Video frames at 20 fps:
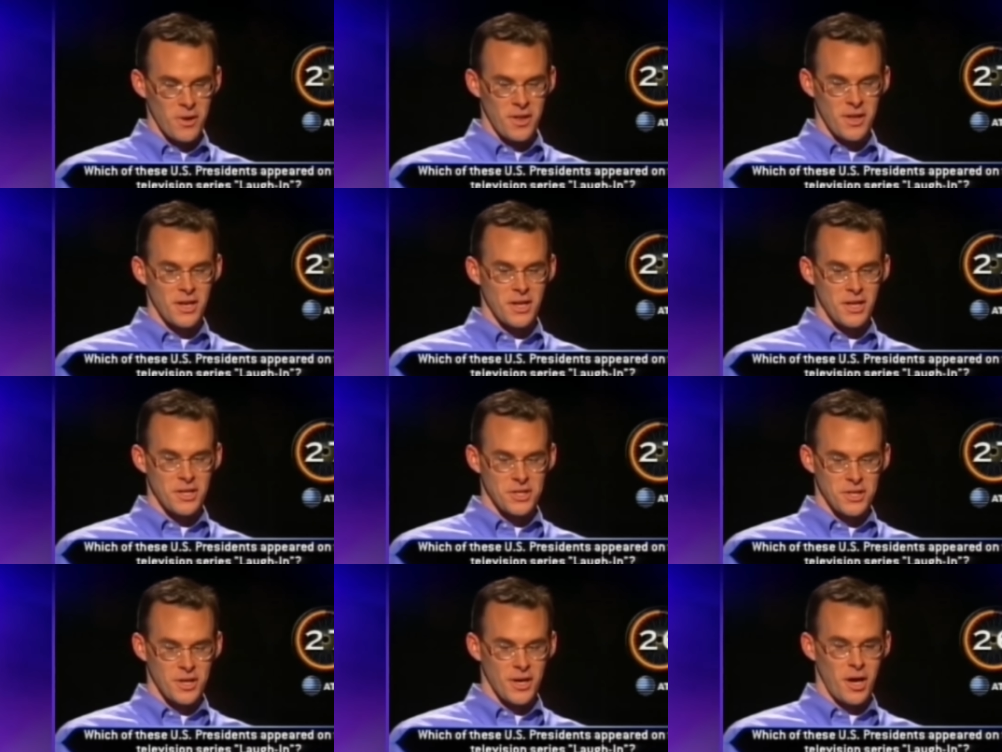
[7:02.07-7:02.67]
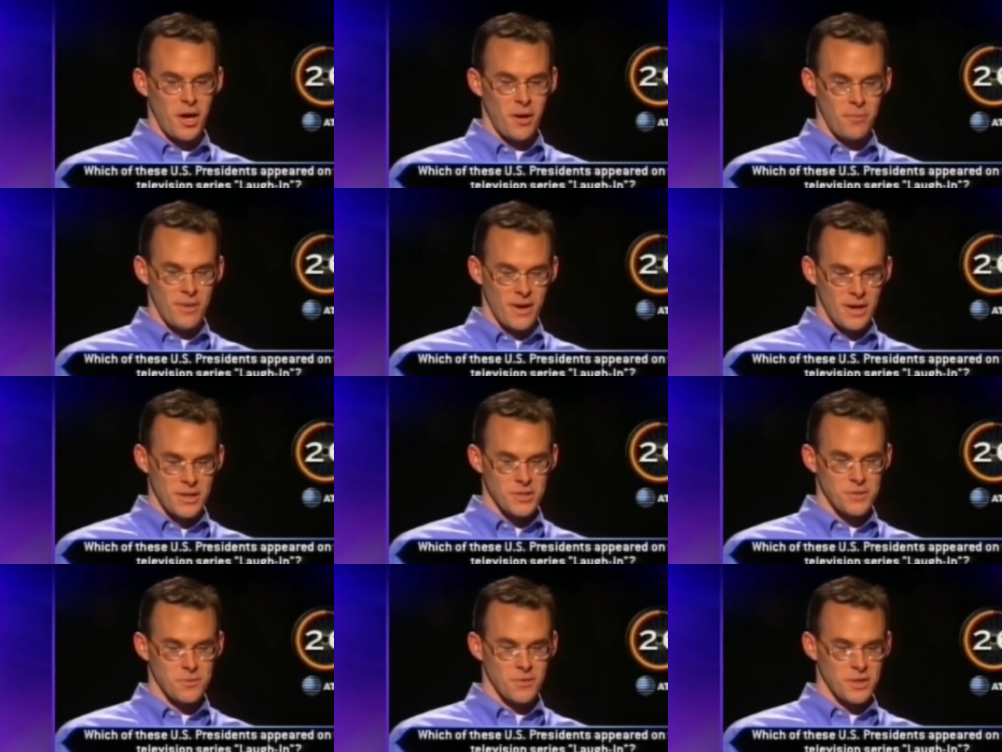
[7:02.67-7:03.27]
don't really need your
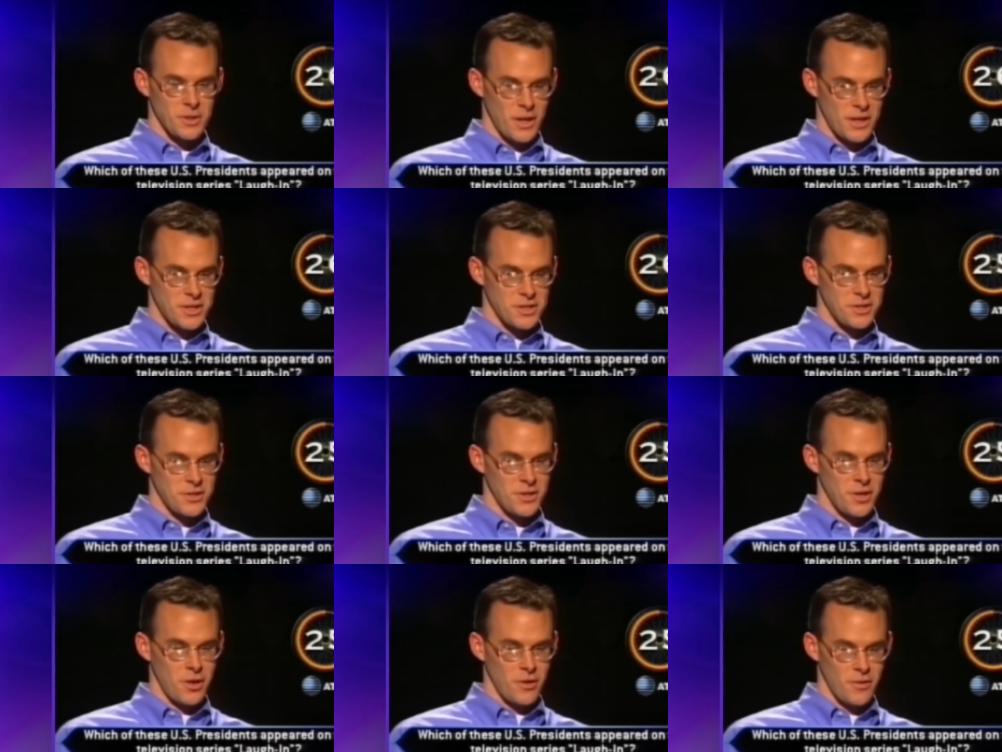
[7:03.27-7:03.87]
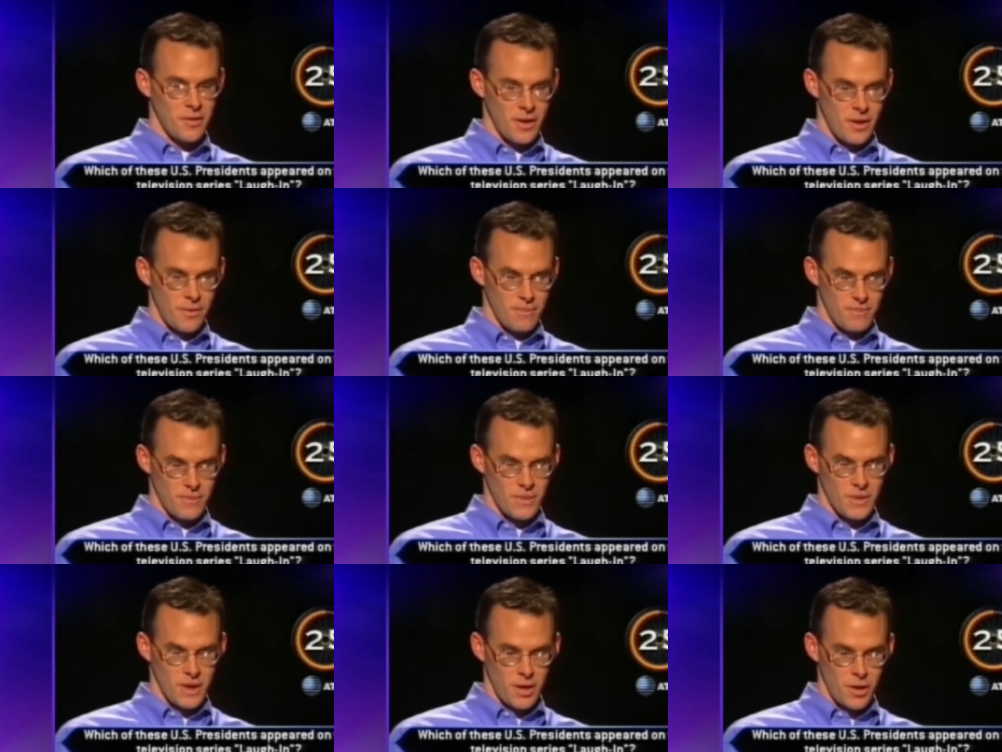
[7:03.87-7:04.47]
help. I just wanted to let you
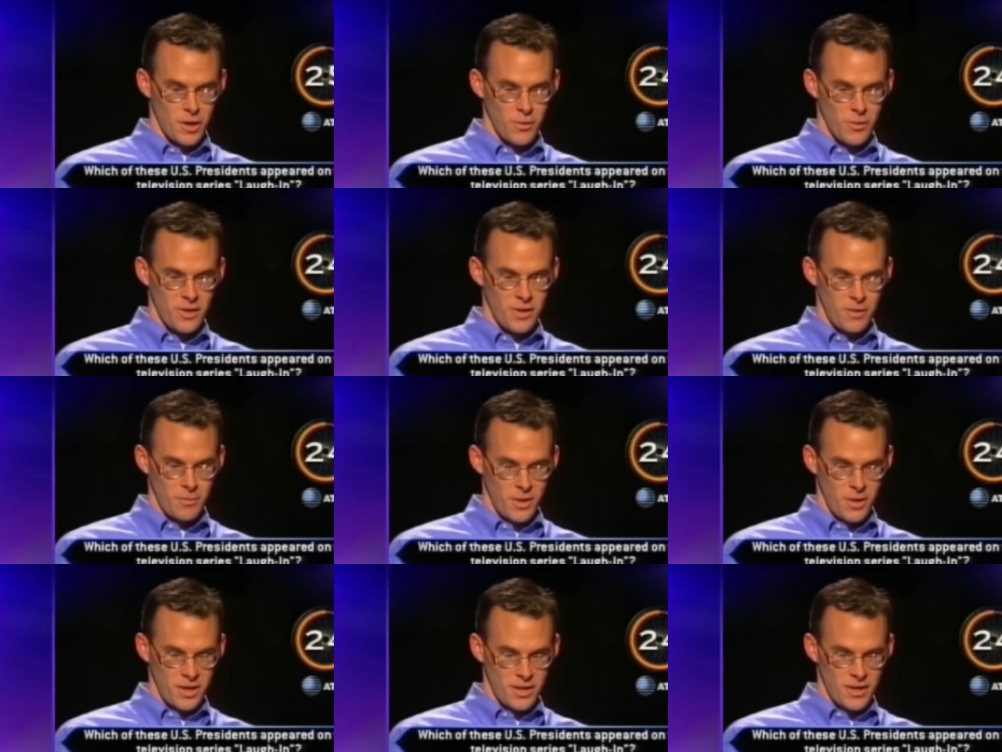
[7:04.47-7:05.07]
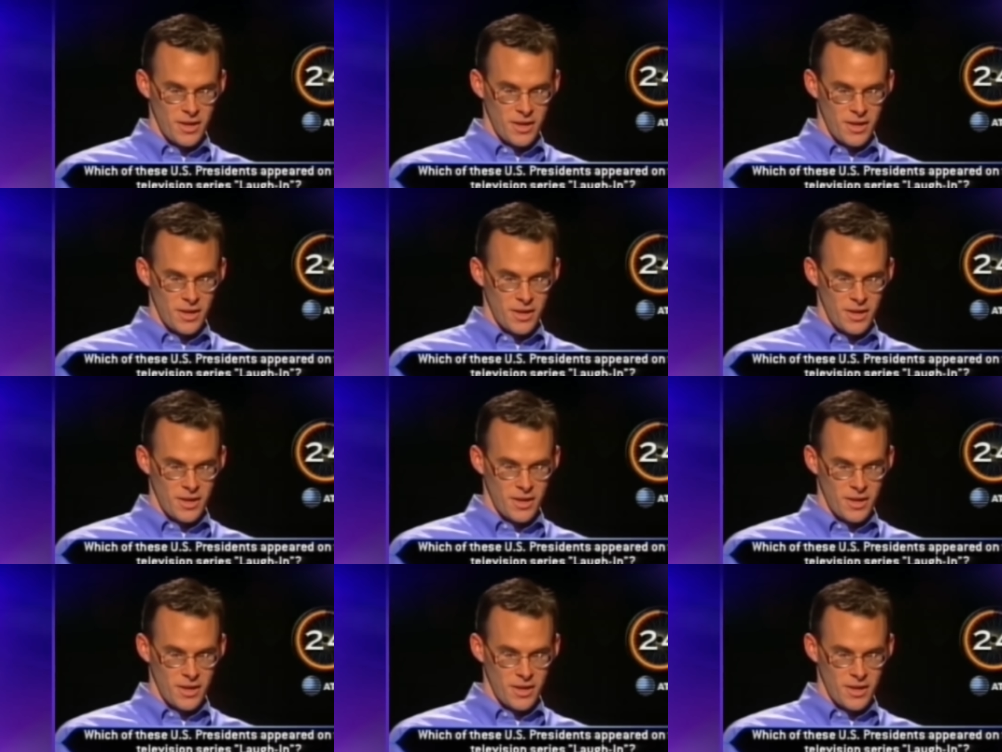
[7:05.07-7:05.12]
know that I'm gonna win the